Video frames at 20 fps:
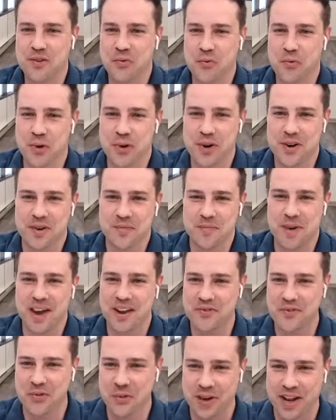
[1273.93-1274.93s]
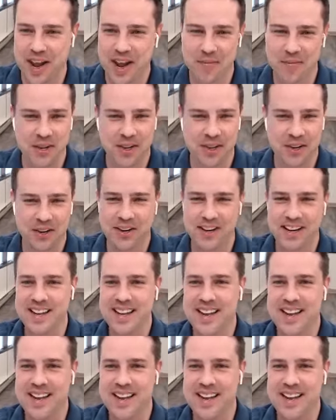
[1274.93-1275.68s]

word in my vocabulary.